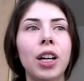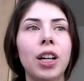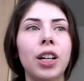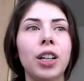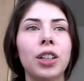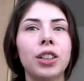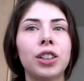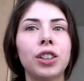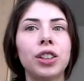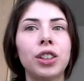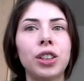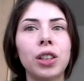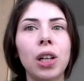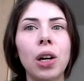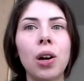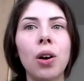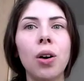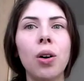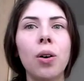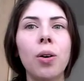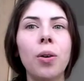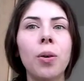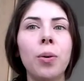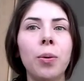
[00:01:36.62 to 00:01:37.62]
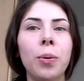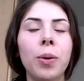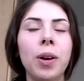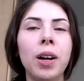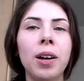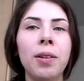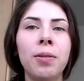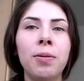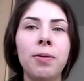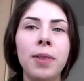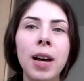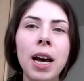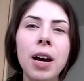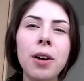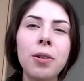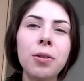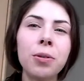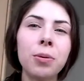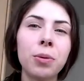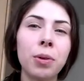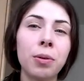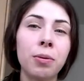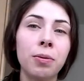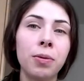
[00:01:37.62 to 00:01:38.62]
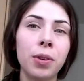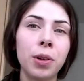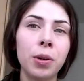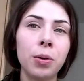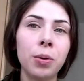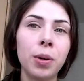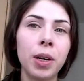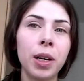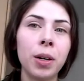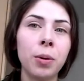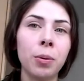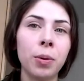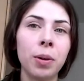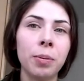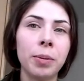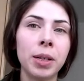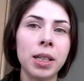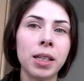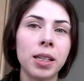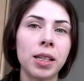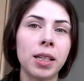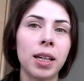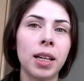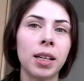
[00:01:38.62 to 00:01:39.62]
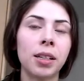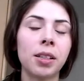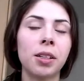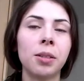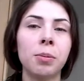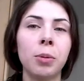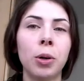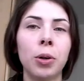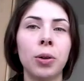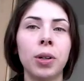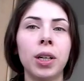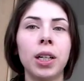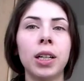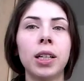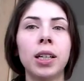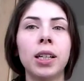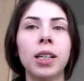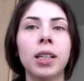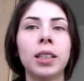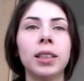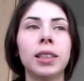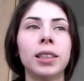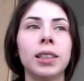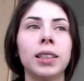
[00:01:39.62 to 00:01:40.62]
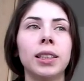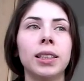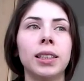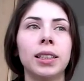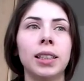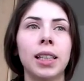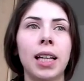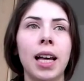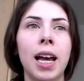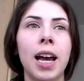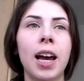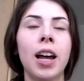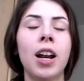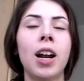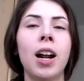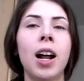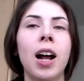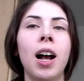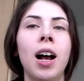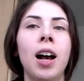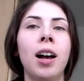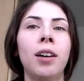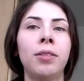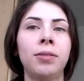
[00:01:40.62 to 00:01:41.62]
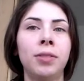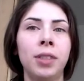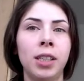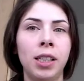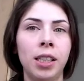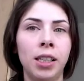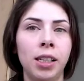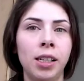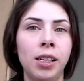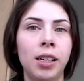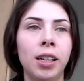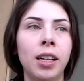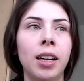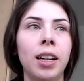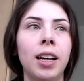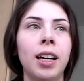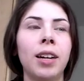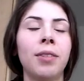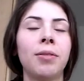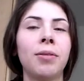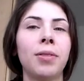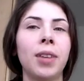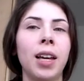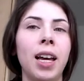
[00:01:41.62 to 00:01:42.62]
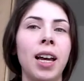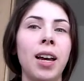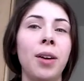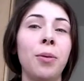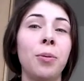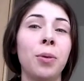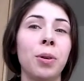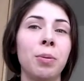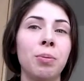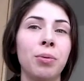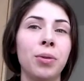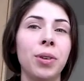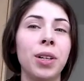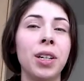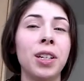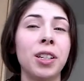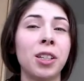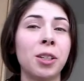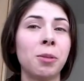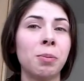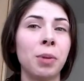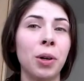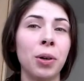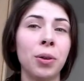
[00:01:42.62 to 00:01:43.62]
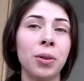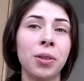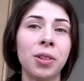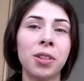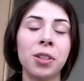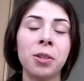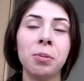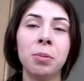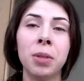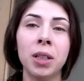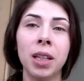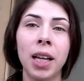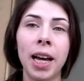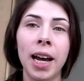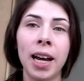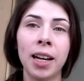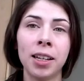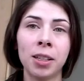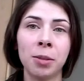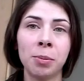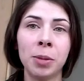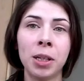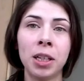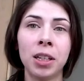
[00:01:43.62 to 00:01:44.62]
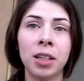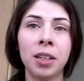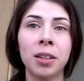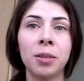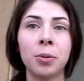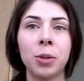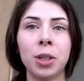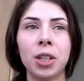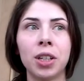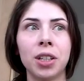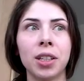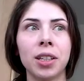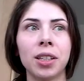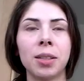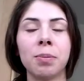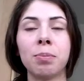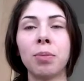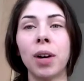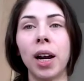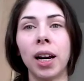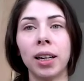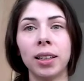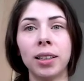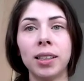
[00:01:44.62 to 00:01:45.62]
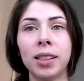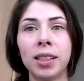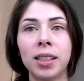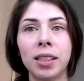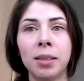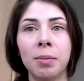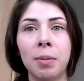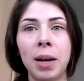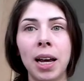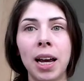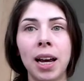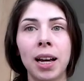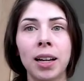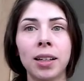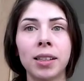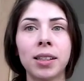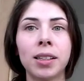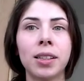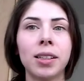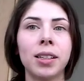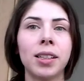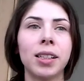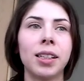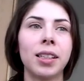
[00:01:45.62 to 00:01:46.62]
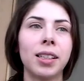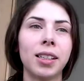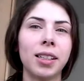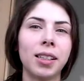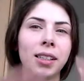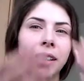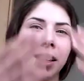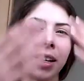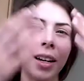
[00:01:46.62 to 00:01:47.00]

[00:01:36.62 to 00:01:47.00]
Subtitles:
so what I found reviewing women's testimonials is that often if they were predisposed to melasma, which is pregnancy mask, it's